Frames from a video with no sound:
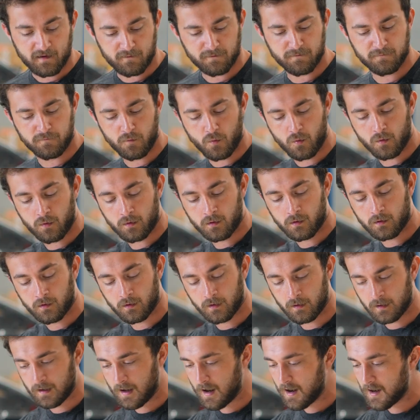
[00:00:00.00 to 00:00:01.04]
for,
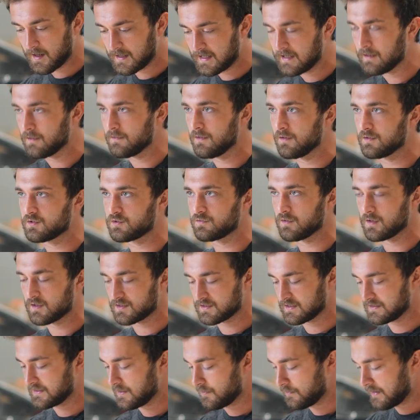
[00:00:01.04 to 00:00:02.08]
those trucks
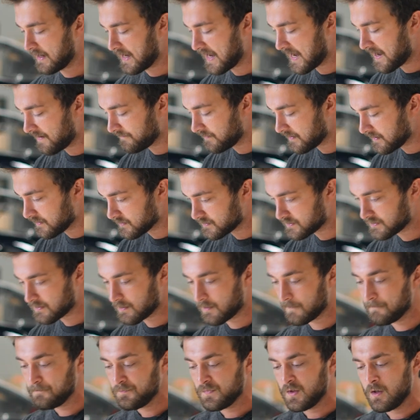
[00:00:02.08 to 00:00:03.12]
that don't have it. So
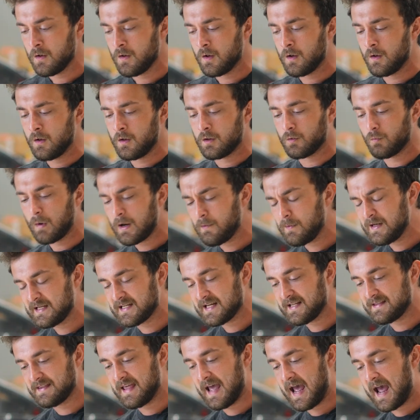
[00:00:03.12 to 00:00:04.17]
the way we
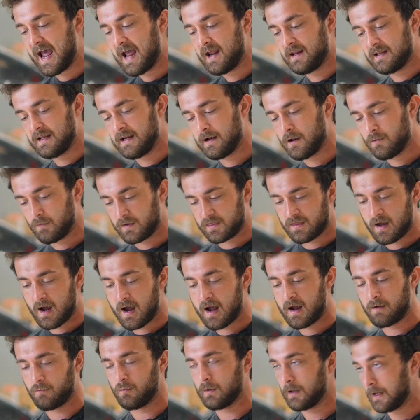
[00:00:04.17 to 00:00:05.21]
did that,
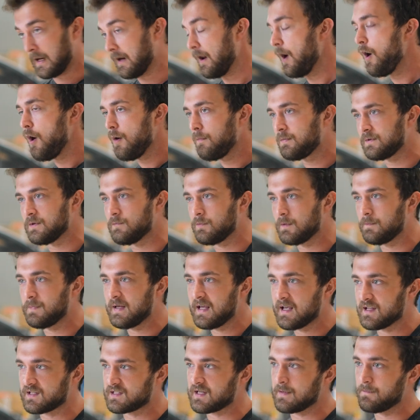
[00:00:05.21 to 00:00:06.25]
we had hoped it would be
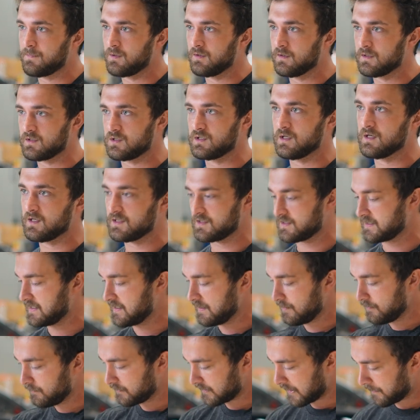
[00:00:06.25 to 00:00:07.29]
as simple as just,
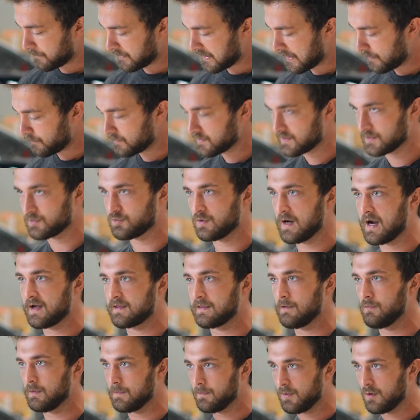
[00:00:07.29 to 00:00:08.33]
coming out with a track
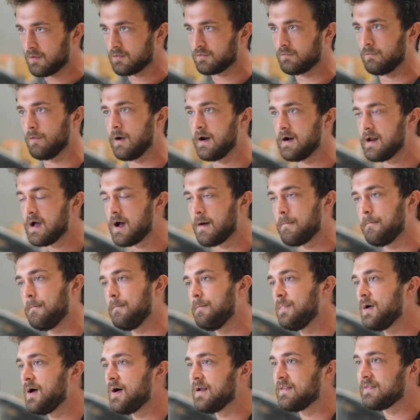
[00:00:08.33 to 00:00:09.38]
that would bolt right up.
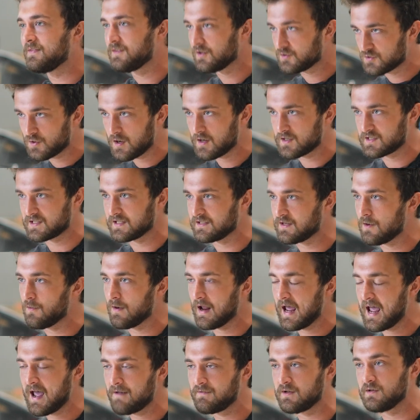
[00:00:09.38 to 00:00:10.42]
But the trucks that don't
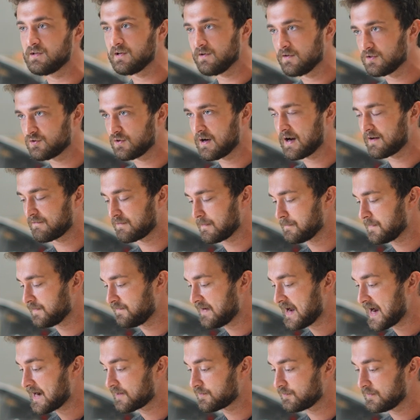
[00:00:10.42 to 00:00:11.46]
have Utilitrack from the
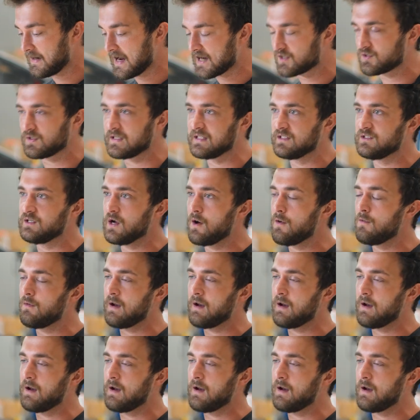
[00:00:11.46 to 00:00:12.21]
factory actually don't